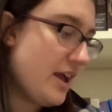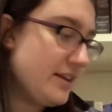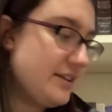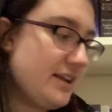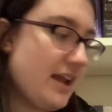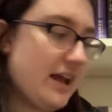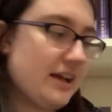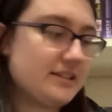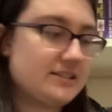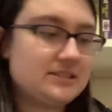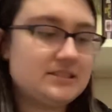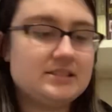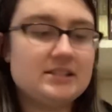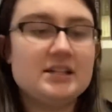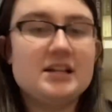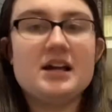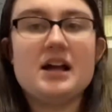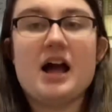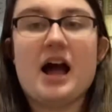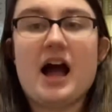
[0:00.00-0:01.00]
Next,
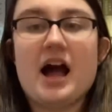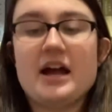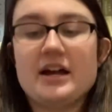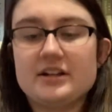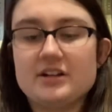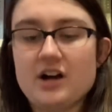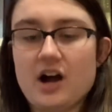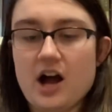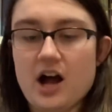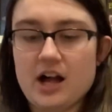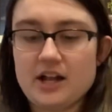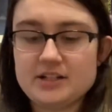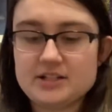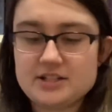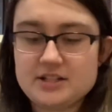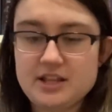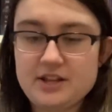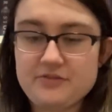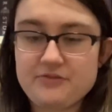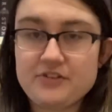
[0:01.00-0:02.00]
I
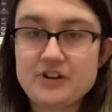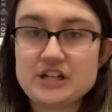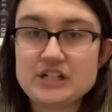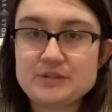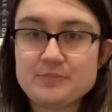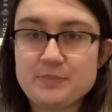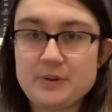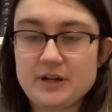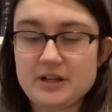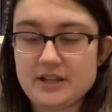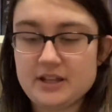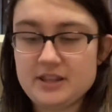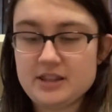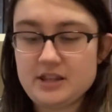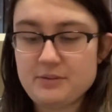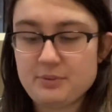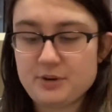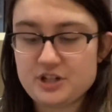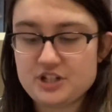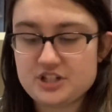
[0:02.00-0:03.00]
got the first book in the
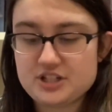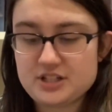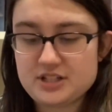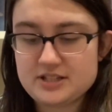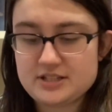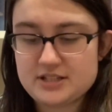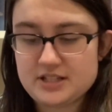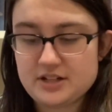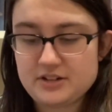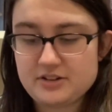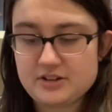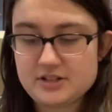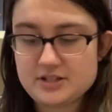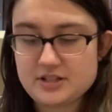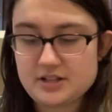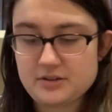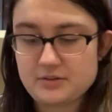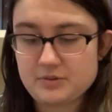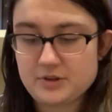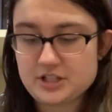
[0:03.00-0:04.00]
Bridgerton series,
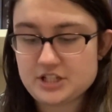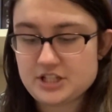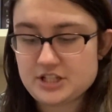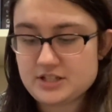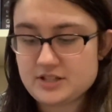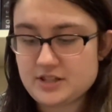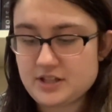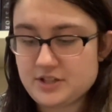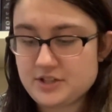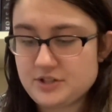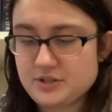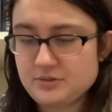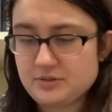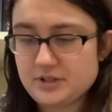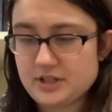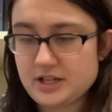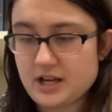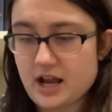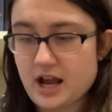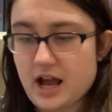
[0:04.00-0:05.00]
which is The Duke
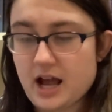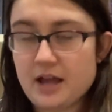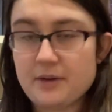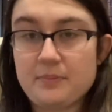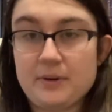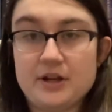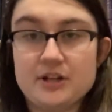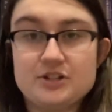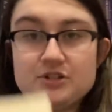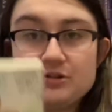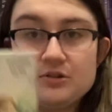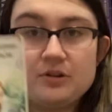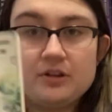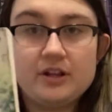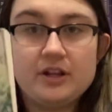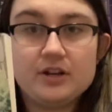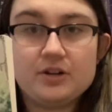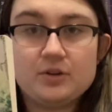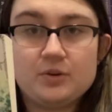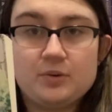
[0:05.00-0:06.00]
and I by
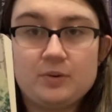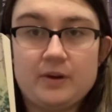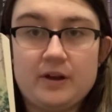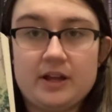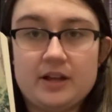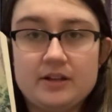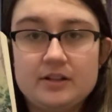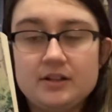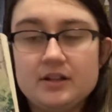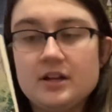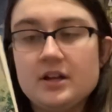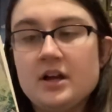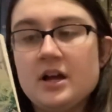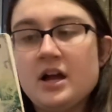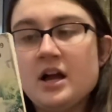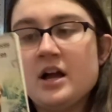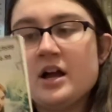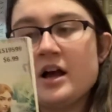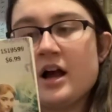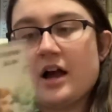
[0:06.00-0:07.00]
Julia Quinn.
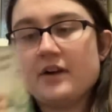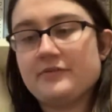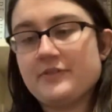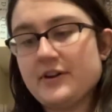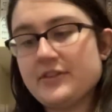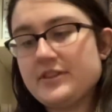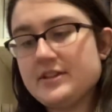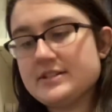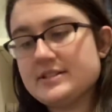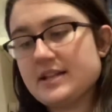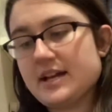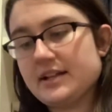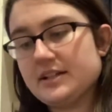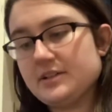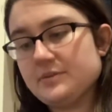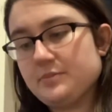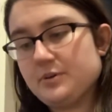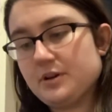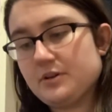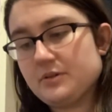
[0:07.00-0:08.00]
I've read the
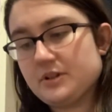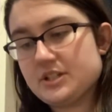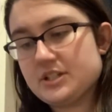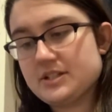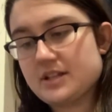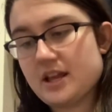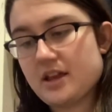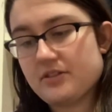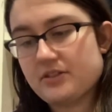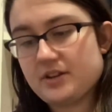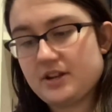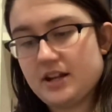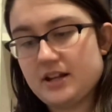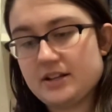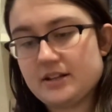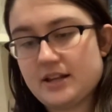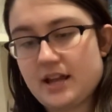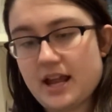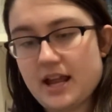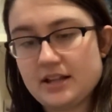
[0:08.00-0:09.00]
second book, which is Anthony and
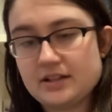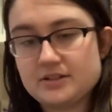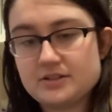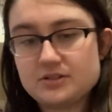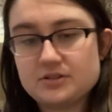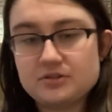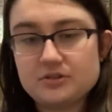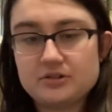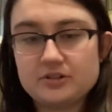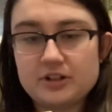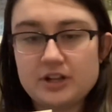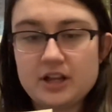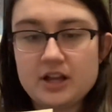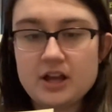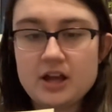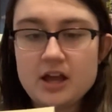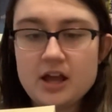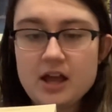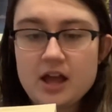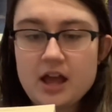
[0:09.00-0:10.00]
Kate's story,
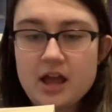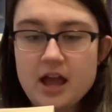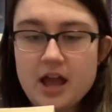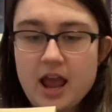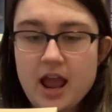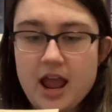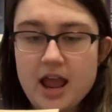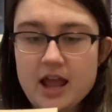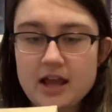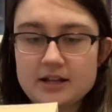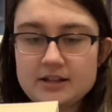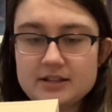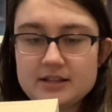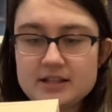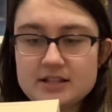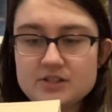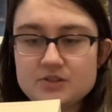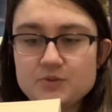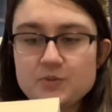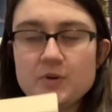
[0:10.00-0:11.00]
and
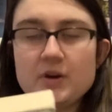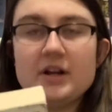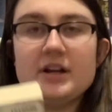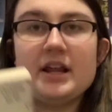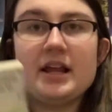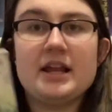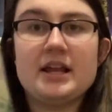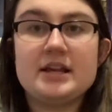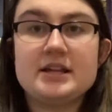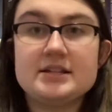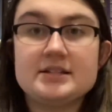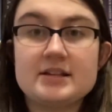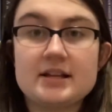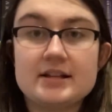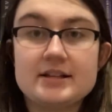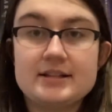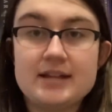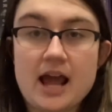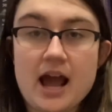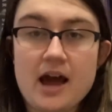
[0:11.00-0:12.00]
this one is
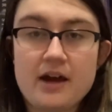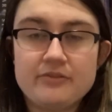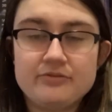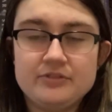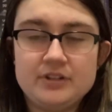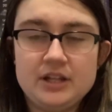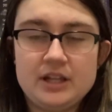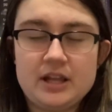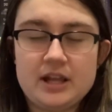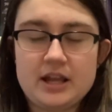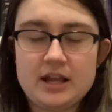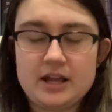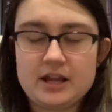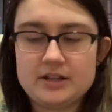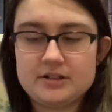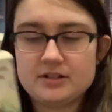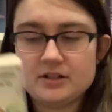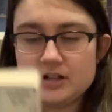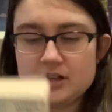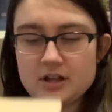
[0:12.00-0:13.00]
Daphne
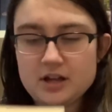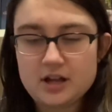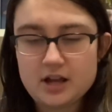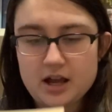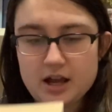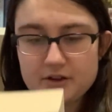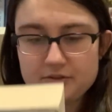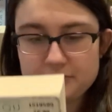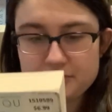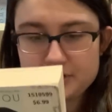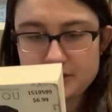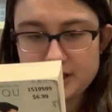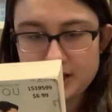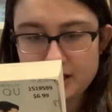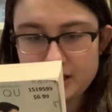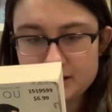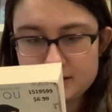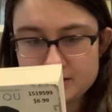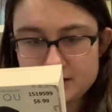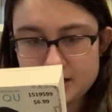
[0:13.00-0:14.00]
and, I forget
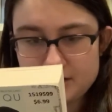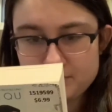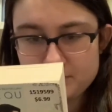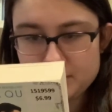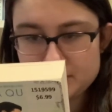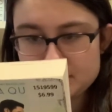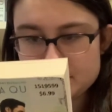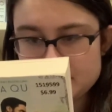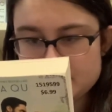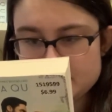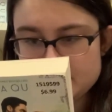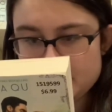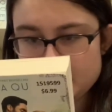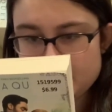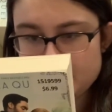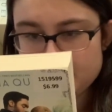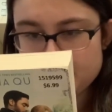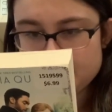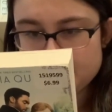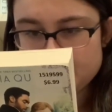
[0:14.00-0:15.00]
his name, what's his
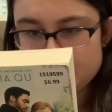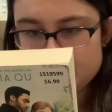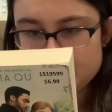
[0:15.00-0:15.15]
name?